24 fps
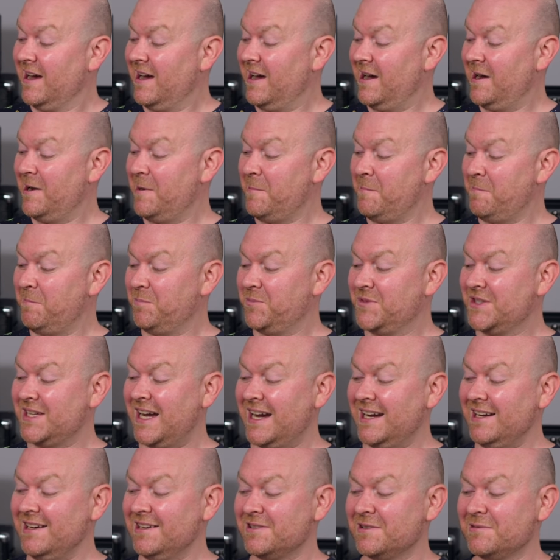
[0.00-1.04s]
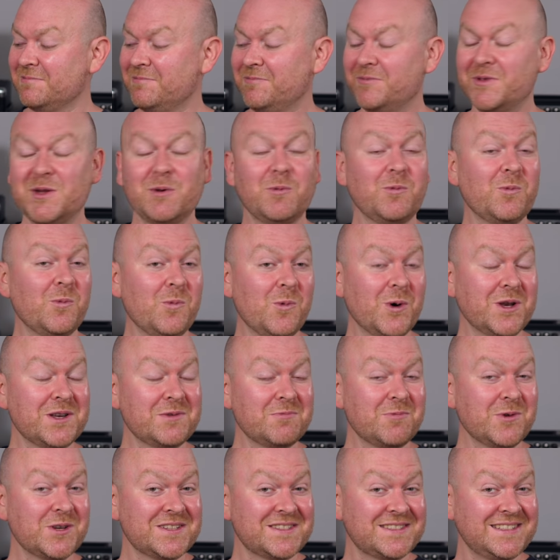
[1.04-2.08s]
Tyler,
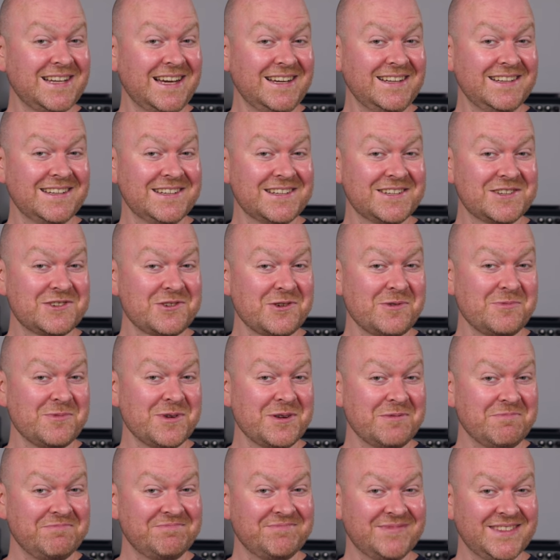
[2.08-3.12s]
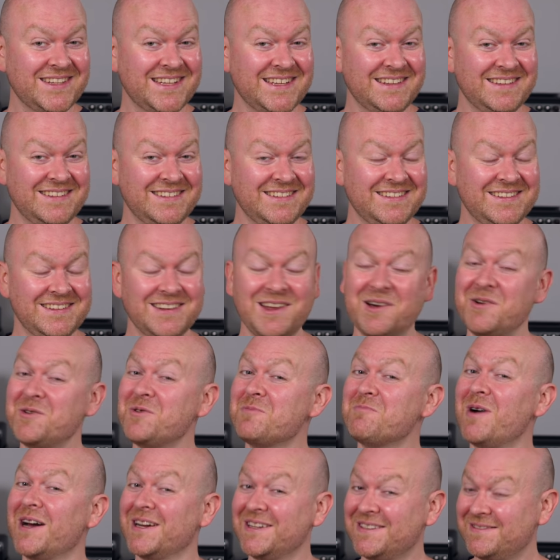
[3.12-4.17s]
what is Tyler in German? Now you
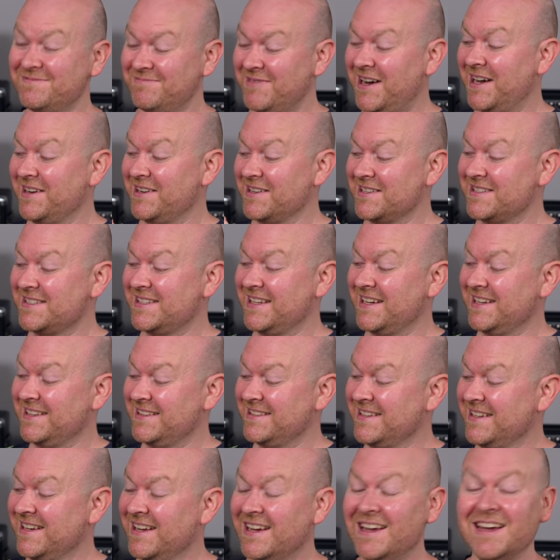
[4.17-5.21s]
might understand